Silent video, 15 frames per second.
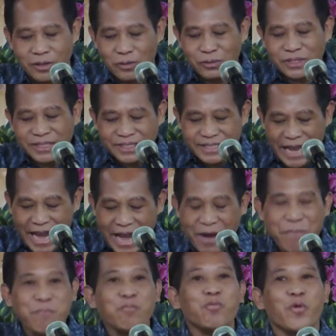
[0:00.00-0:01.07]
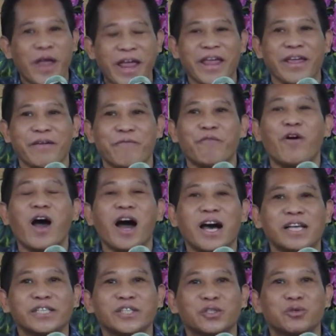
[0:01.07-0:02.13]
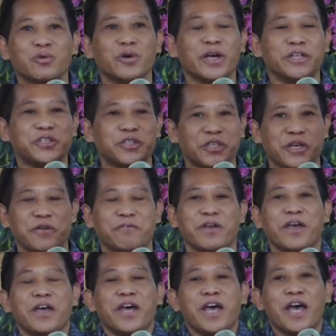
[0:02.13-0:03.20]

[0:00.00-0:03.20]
The same way for us to achieve